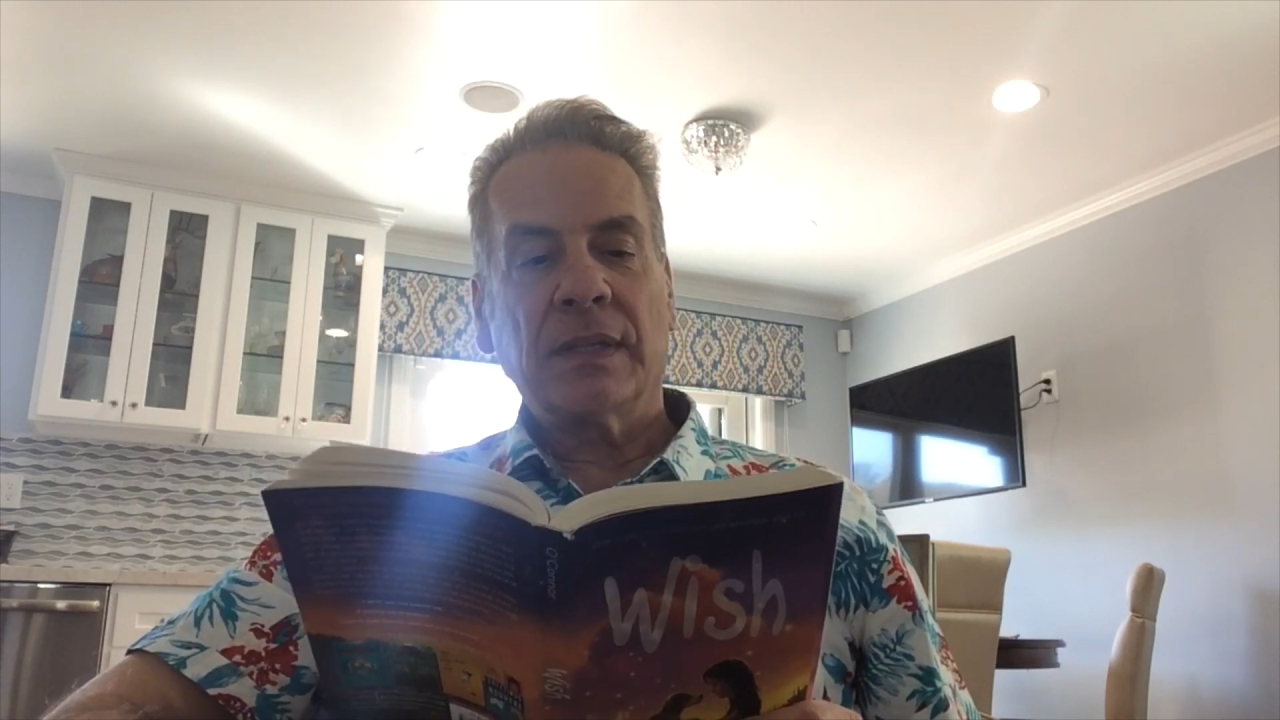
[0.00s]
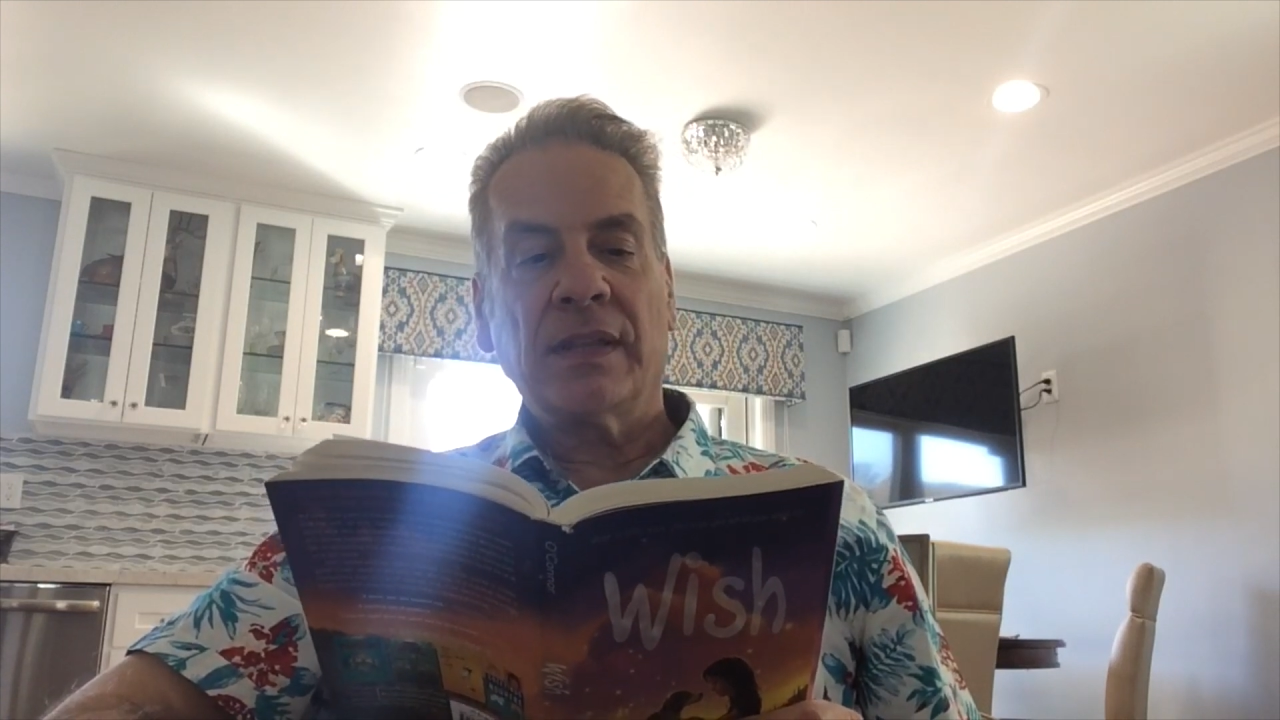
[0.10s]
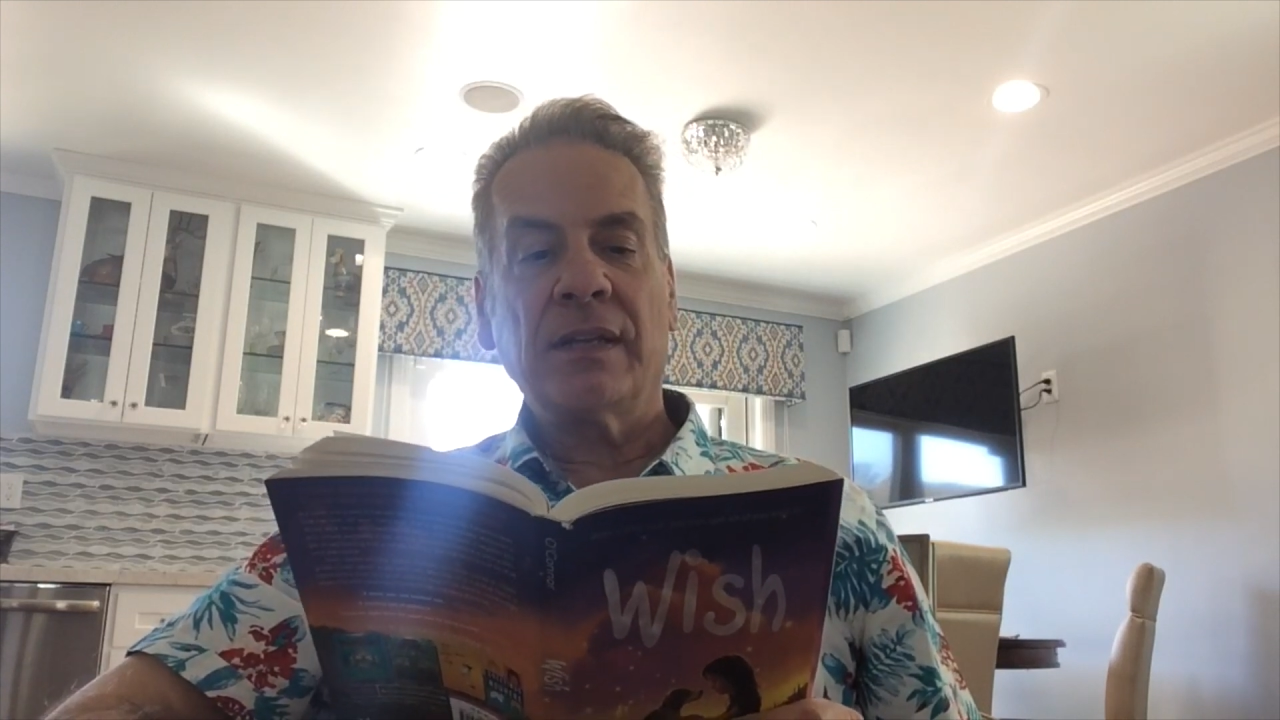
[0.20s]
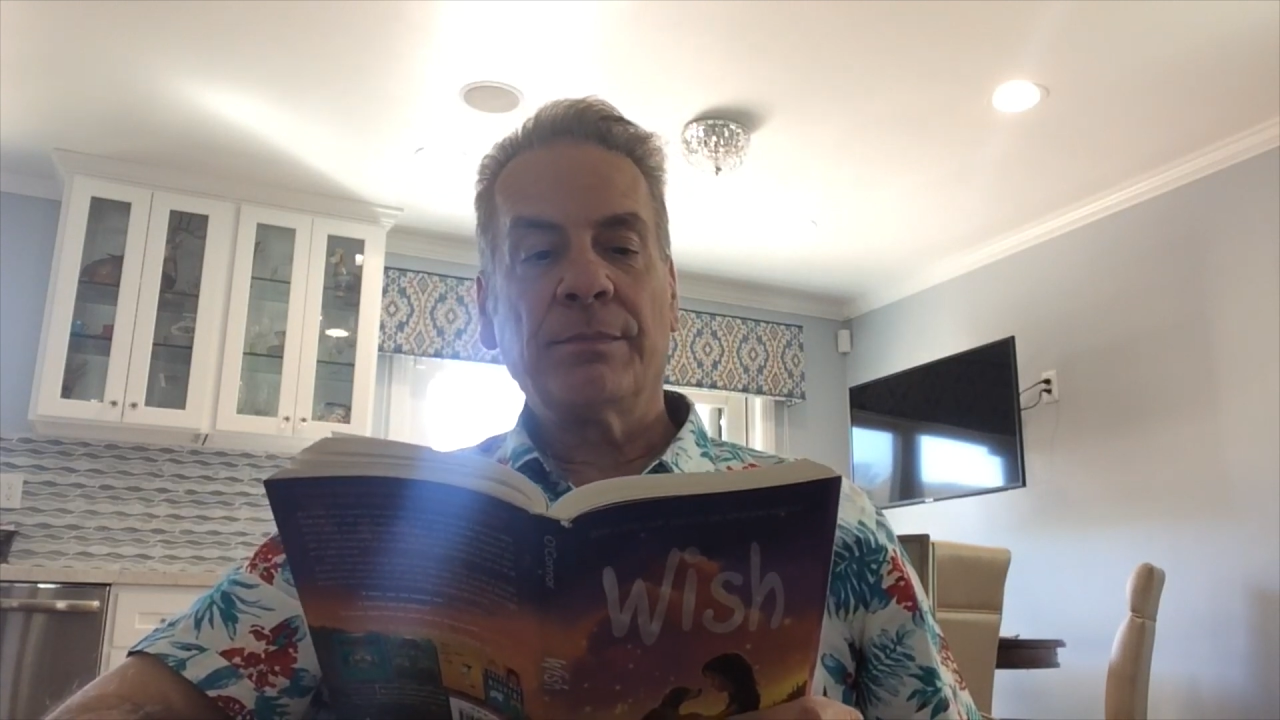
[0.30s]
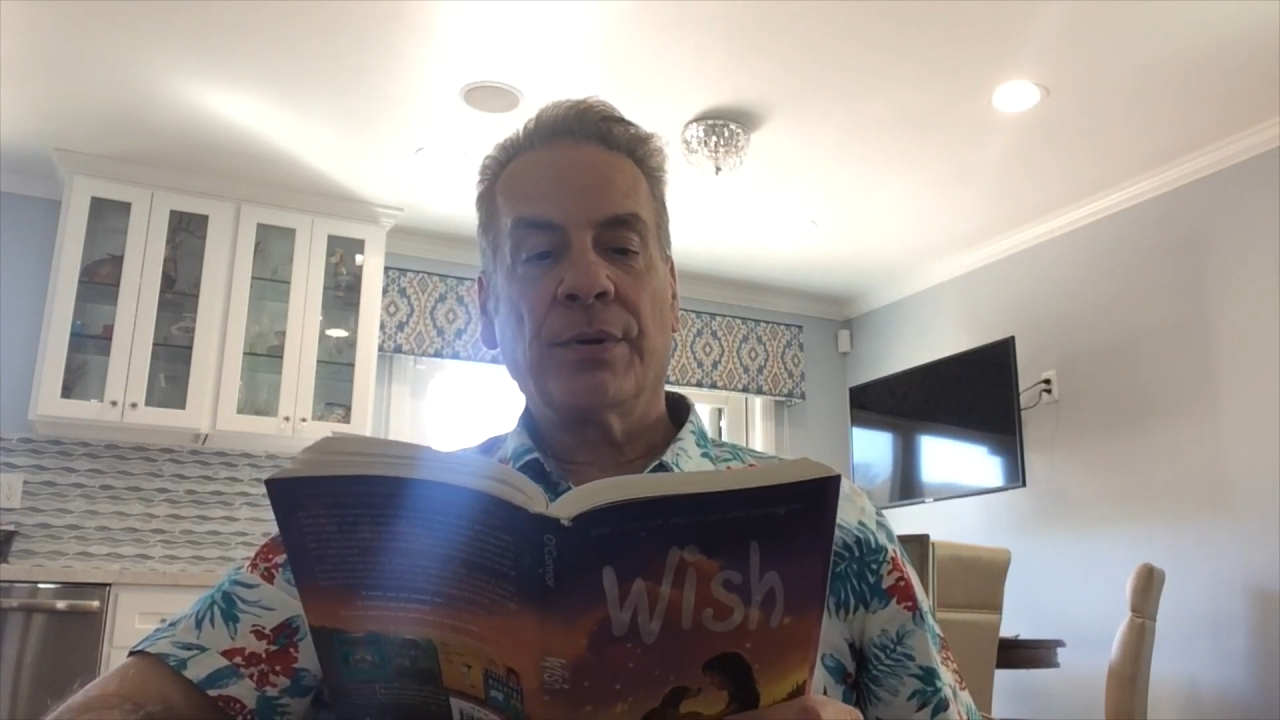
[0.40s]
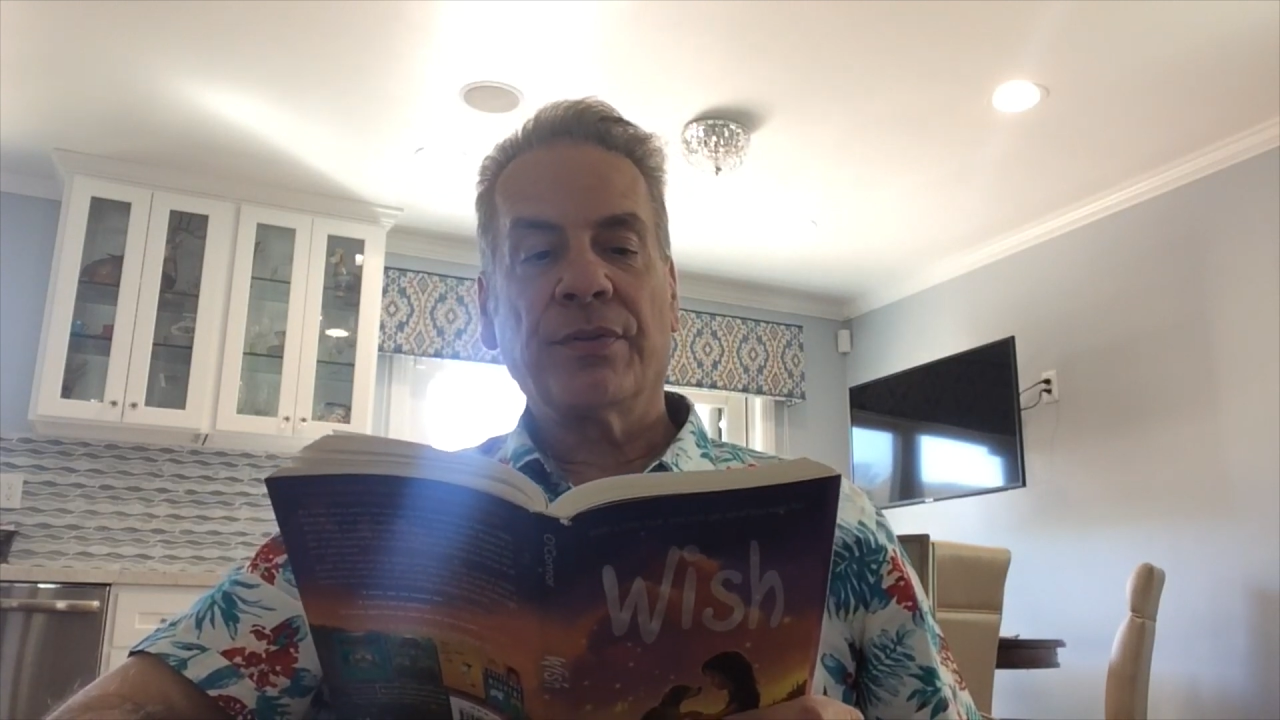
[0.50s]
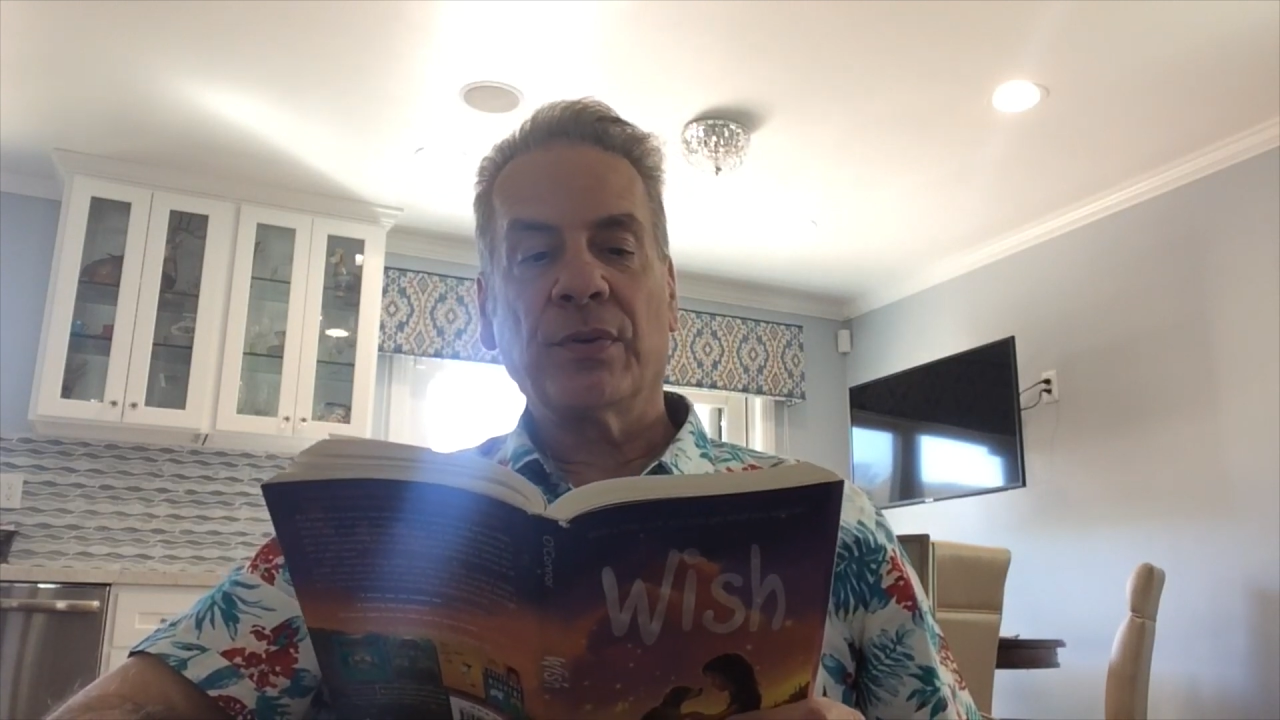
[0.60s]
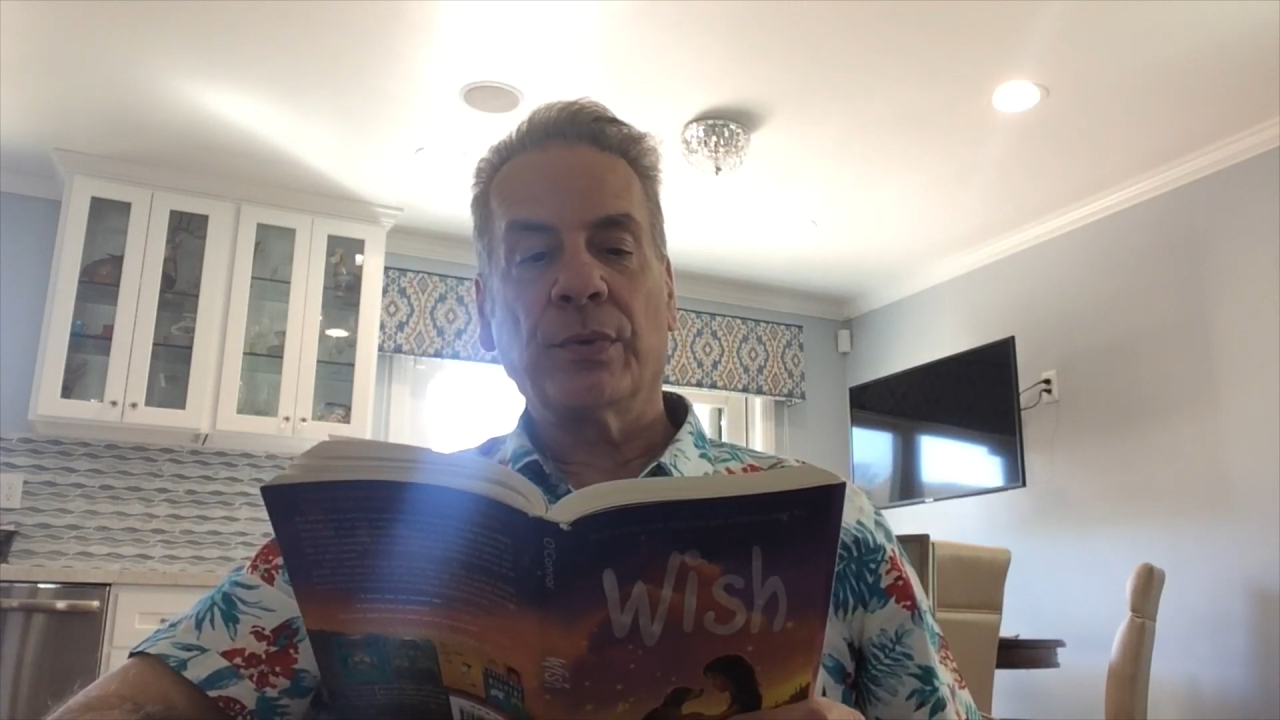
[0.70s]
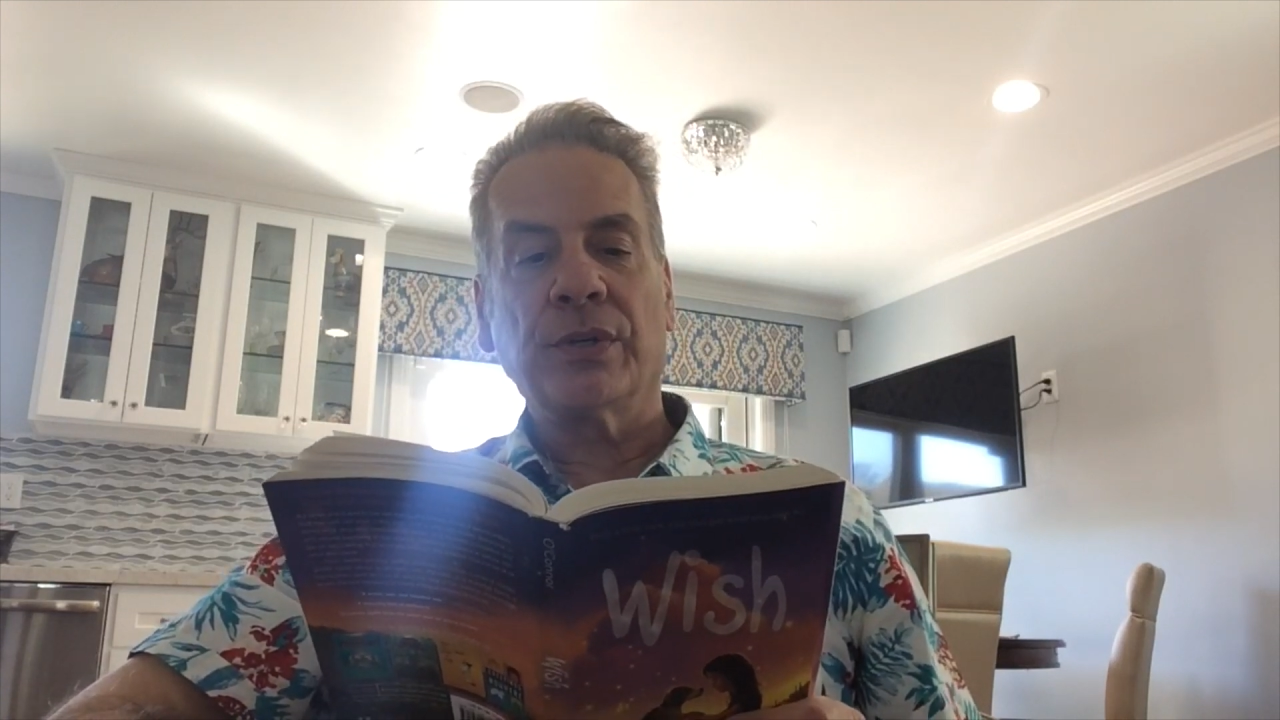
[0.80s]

Then Bertha would